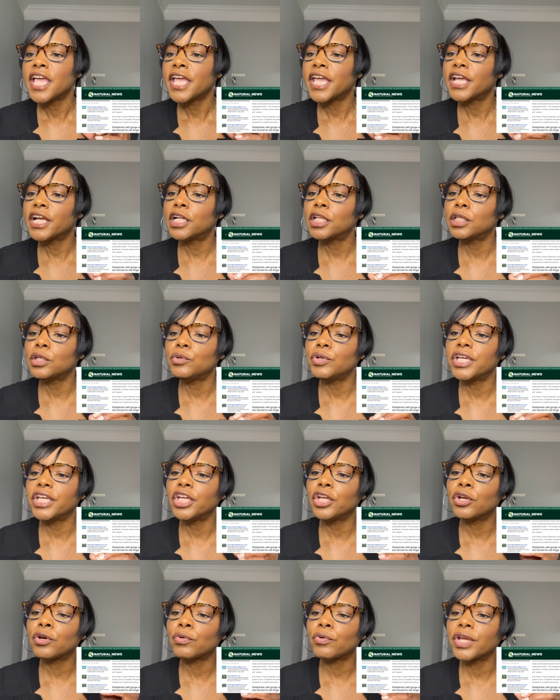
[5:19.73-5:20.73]

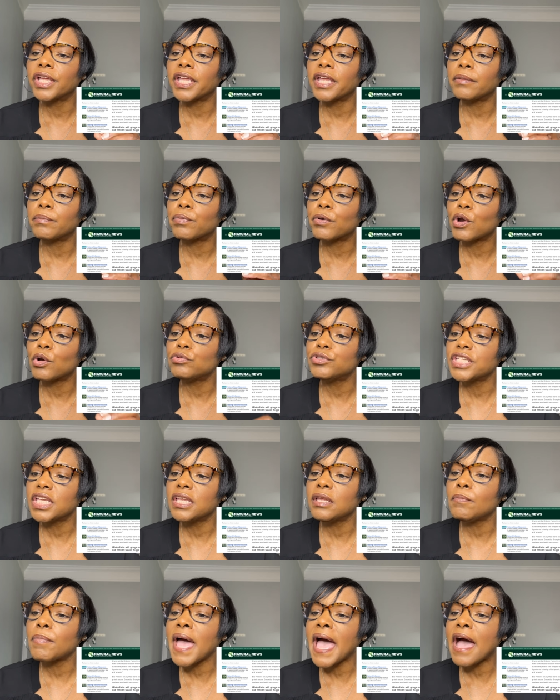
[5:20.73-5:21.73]
including cricket
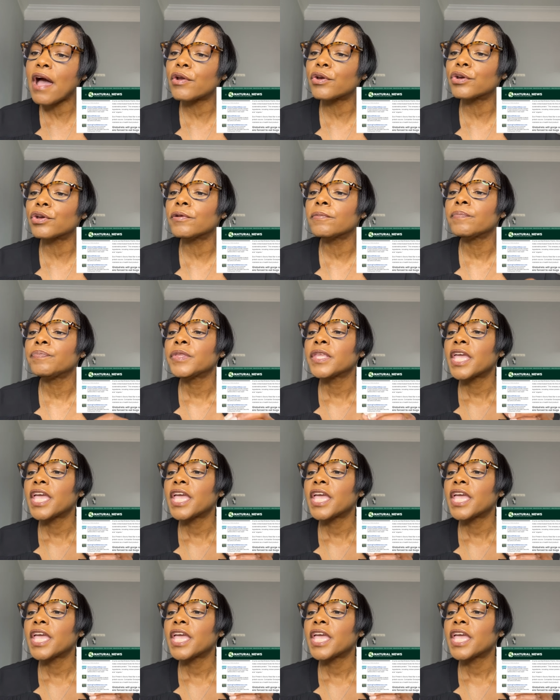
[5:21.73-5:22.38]
protein powder